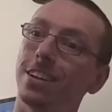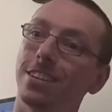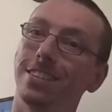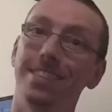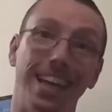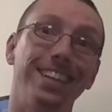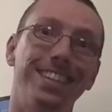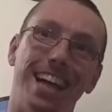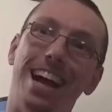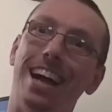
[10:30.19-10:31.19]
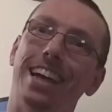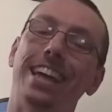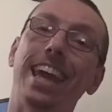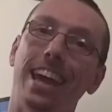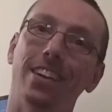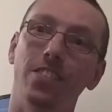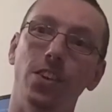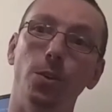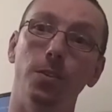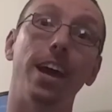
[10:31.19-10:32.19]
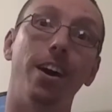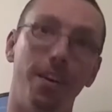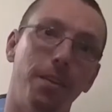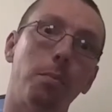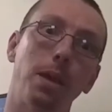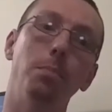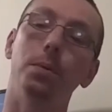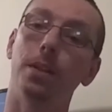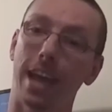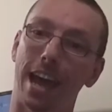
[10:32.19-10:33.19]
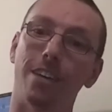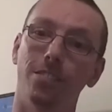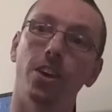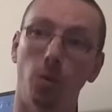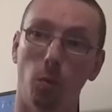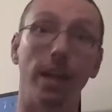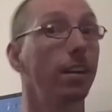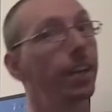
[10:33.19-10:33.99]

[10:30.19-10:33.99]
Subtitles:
things that I can't do that other people have done well,